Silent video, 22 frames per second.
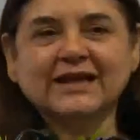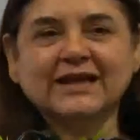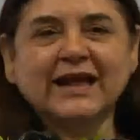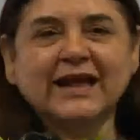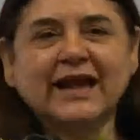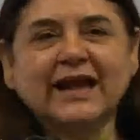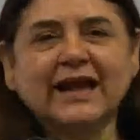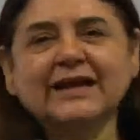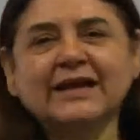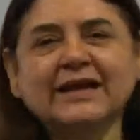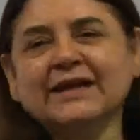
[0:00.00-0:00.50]

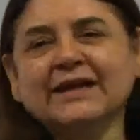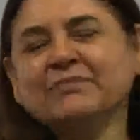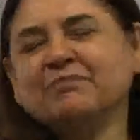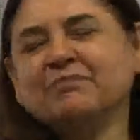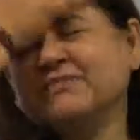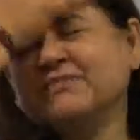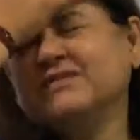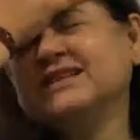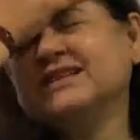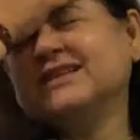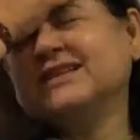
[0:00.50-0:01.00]
And he
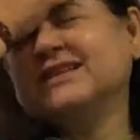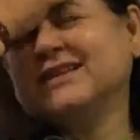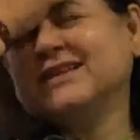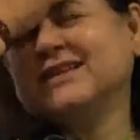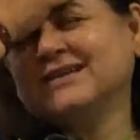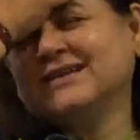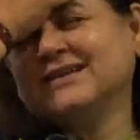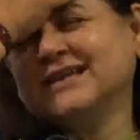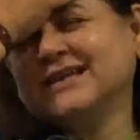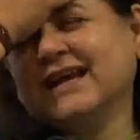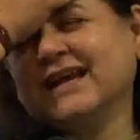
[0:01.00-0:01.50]
did
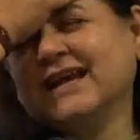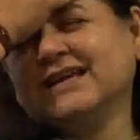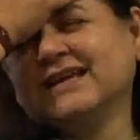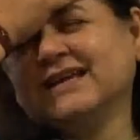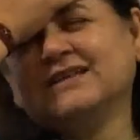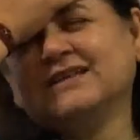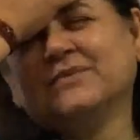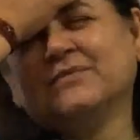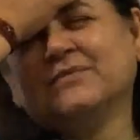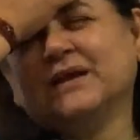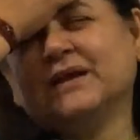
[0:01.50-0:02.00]
this, and he
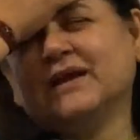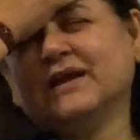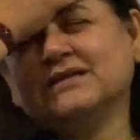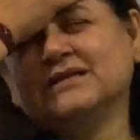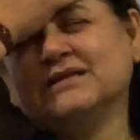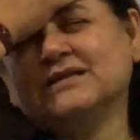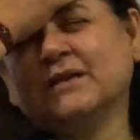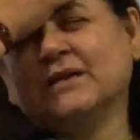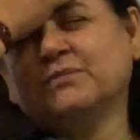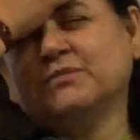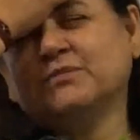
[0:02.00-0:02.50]
said, Menka ji,
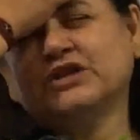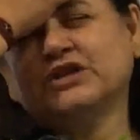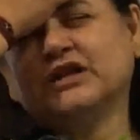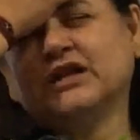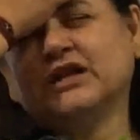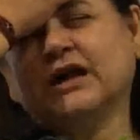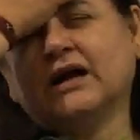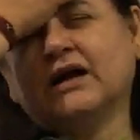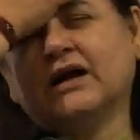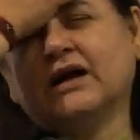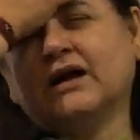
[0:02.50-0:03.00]
aap mujhe
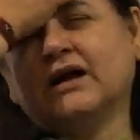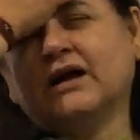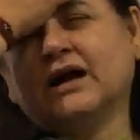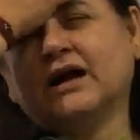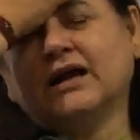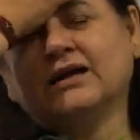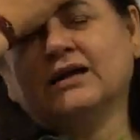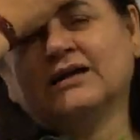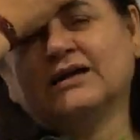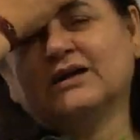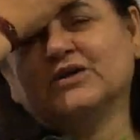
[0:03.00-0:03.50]

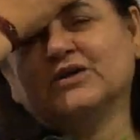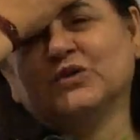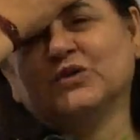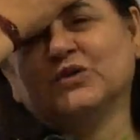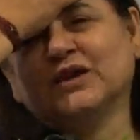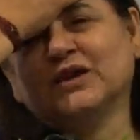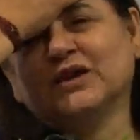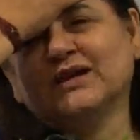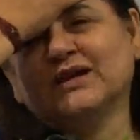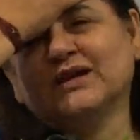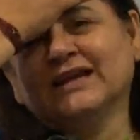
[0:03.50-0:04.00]
kangal kar
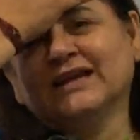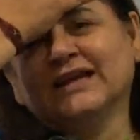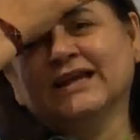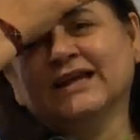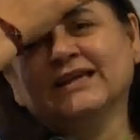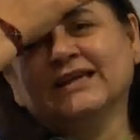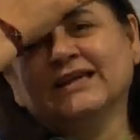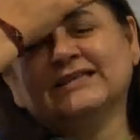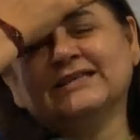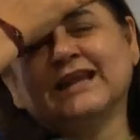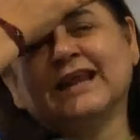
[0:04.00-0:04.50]
doge.
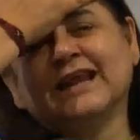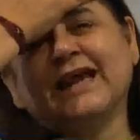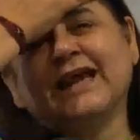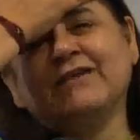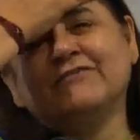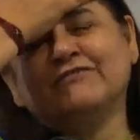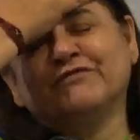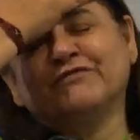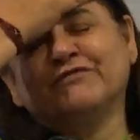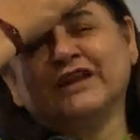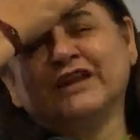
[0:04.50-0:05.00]
He said,
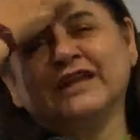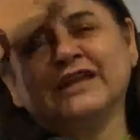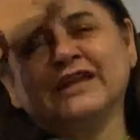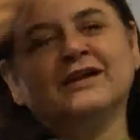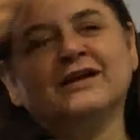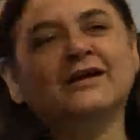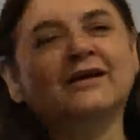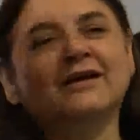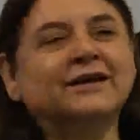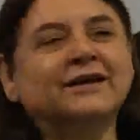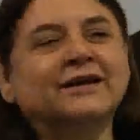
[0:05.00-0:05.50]
every
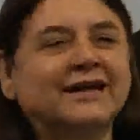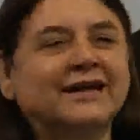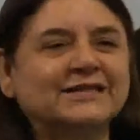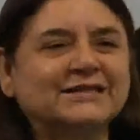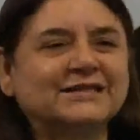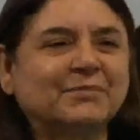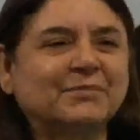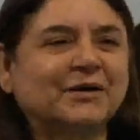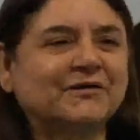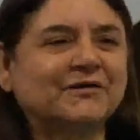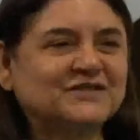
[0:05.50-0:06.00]
girl gets
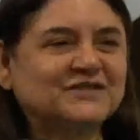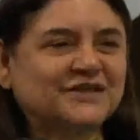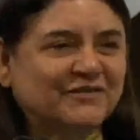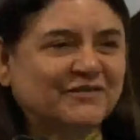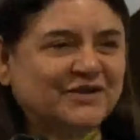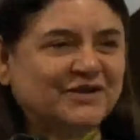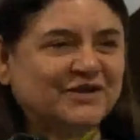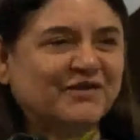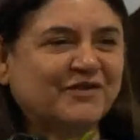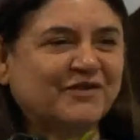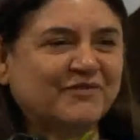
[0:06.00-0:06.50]
above
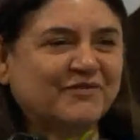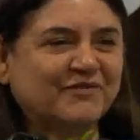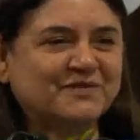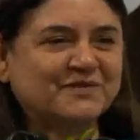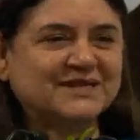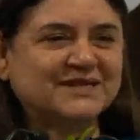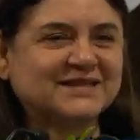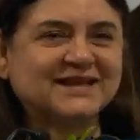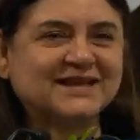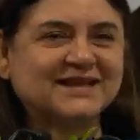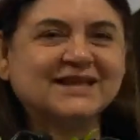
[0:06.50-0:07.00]

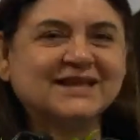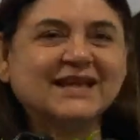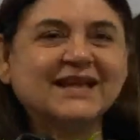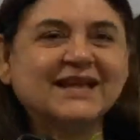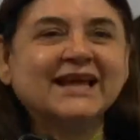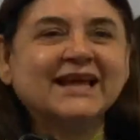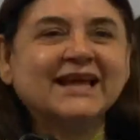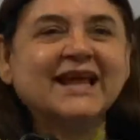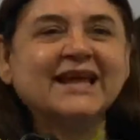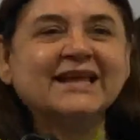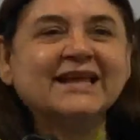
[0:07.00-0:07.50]
75%.
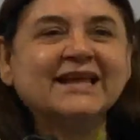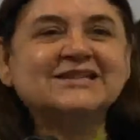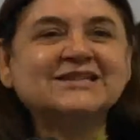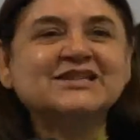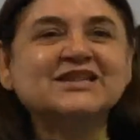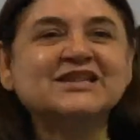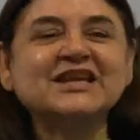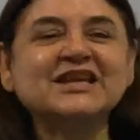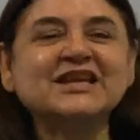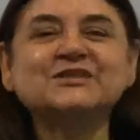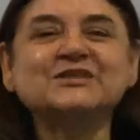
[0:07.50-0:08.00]
It's
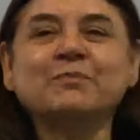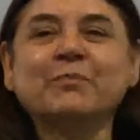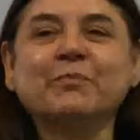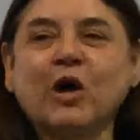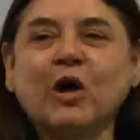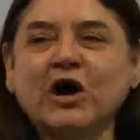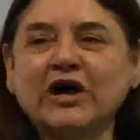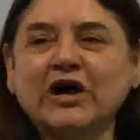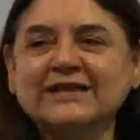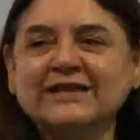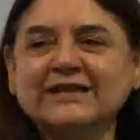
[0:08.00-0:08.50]
these
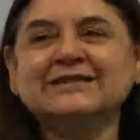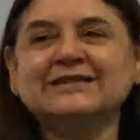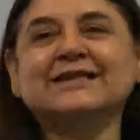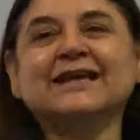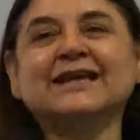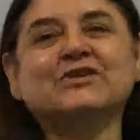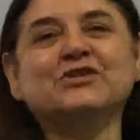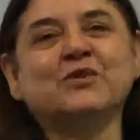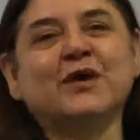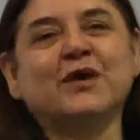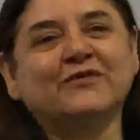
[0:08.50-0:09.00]
boys
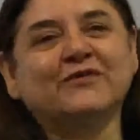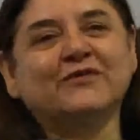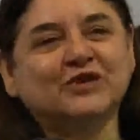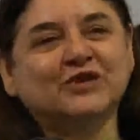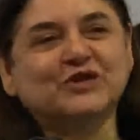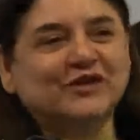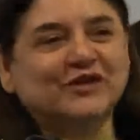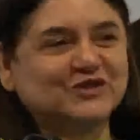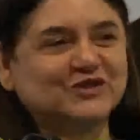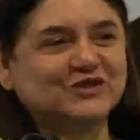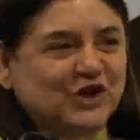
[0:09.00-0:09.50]
that you have to
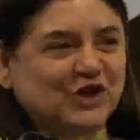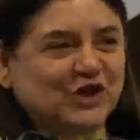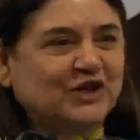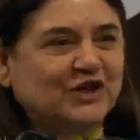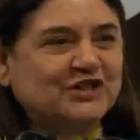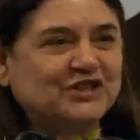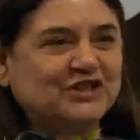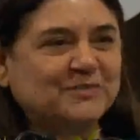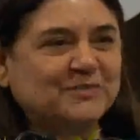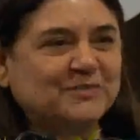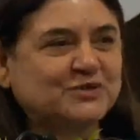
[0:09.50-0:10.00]
give
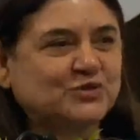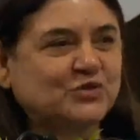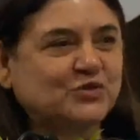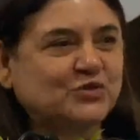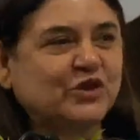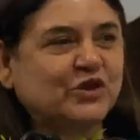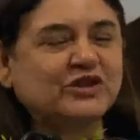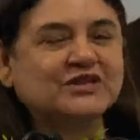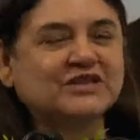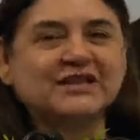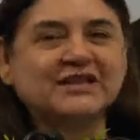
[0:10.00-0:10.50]
scholarships to,
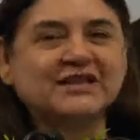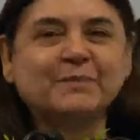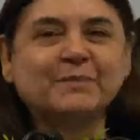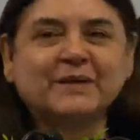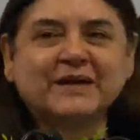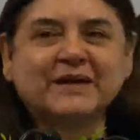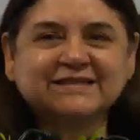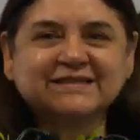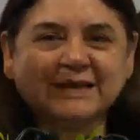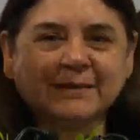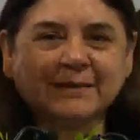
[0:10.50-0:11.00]
ki sab
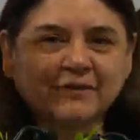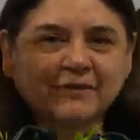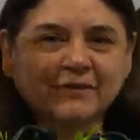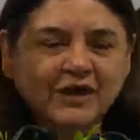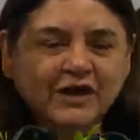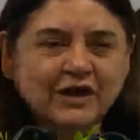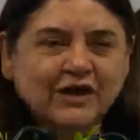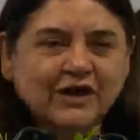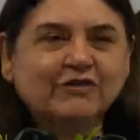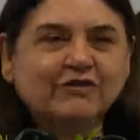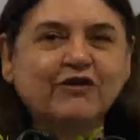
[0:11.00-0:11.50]
ke sab
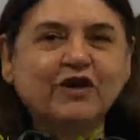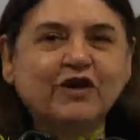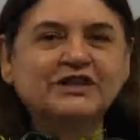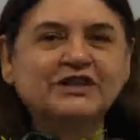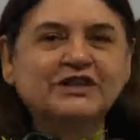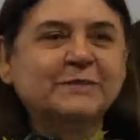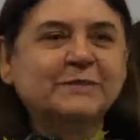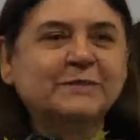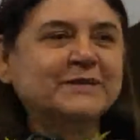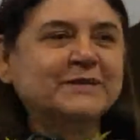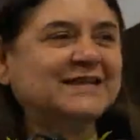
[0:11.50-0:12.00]

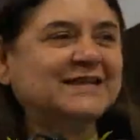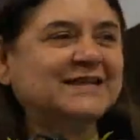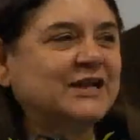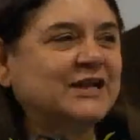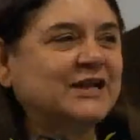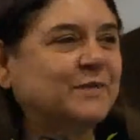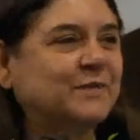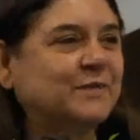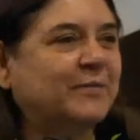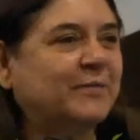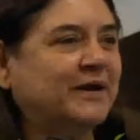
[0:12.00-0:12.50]
40%
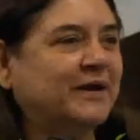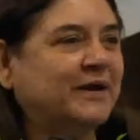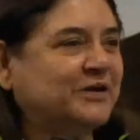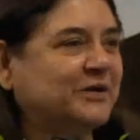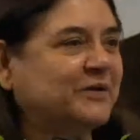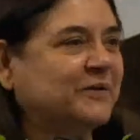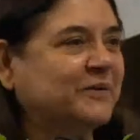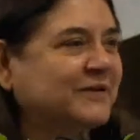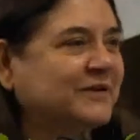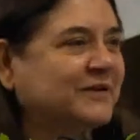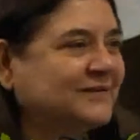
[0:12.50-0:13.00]
mein baithe
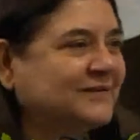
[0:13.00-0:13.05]
ho hain.